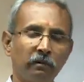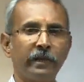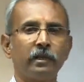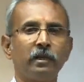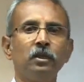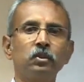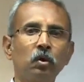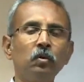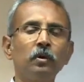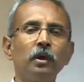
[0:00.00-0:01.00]
Right.
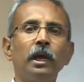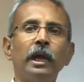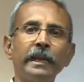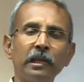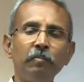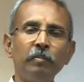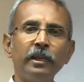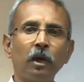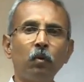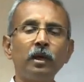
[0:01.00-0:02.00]
So it will be
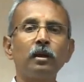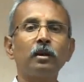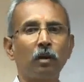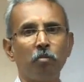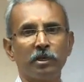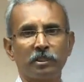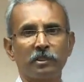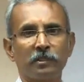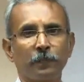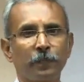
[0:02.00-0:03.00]
now a
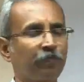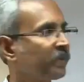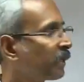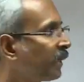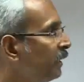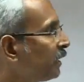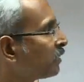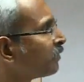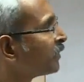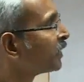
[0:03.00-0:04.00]
rhombus. Right.
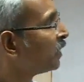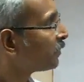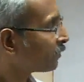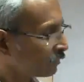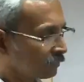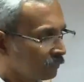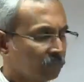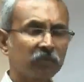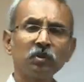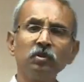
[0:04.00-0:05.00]

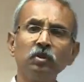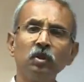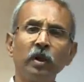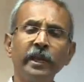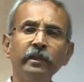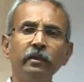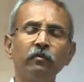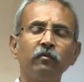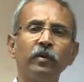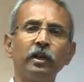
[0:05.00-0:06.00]
So again,
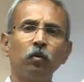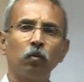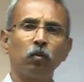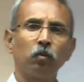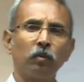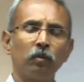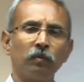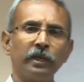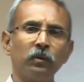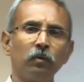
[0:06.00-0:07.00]
when you
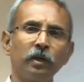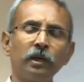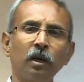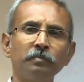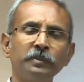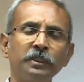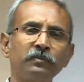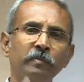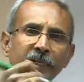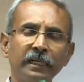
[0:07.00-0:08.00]
look at an object
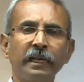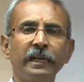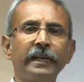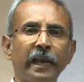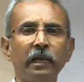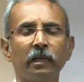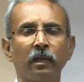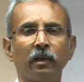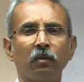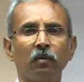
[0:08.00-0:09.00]
from an inclined
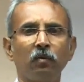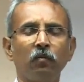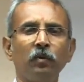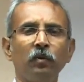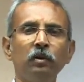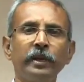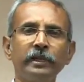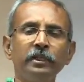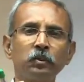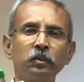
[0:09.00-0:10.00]
angle, will you
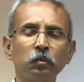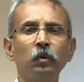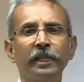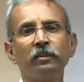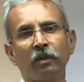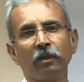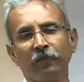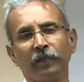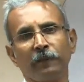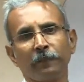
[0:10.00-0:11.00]
get the true length of
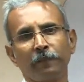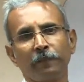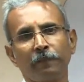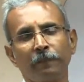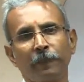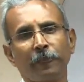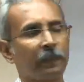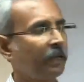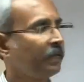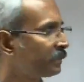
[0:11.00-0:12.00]
it?
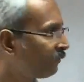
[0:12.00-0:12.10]
Right.